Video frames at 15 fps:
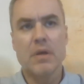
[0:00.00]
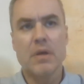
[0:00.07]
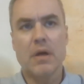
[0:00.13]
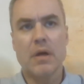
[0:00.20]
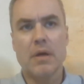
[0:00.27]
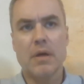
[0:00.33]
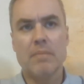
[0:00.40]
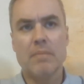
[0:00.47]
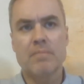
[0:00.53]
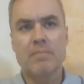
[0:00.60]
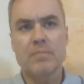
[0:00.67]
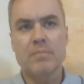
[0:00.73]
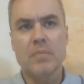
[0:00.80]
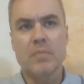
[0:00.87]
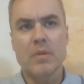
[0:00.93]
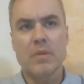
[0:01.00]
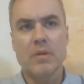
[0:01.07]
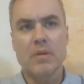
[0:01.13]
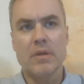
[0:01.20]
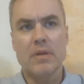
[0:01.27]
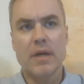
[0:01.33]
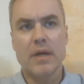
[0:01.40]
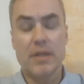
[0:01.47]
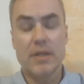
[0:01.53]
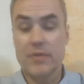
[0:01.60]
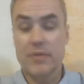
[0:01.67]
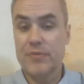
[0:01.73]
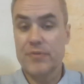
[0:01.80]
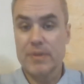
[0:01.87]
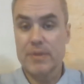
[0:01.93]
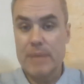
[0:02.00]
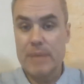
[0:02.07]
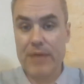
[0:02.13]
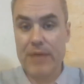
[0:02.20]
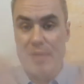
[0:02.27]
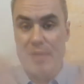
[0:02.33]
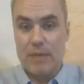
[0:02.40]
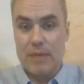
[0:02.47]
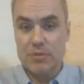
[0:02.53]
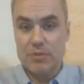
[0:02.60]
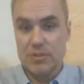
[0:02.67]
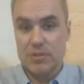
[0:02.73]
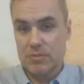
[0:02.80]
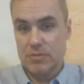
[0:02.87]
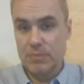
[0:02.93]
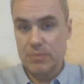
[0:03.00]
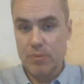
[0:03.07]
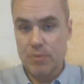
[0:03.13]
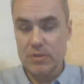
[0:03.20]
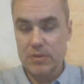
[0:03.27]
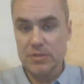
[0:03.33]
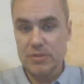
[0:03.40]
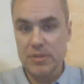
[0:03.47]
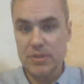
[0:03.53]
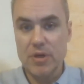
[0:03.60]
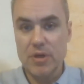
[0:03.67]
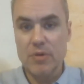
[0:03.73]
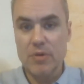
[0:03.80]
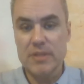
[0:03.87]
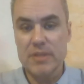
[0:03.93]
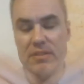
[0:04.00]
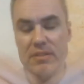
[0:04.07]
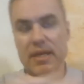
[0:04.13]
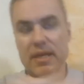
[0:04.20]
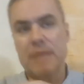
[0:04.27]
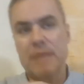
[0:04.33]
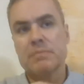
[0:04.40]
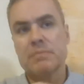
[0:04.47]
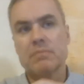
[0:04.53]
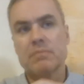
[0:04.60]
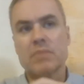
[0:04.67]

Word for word: Um, another thing about that, which is important to know, is that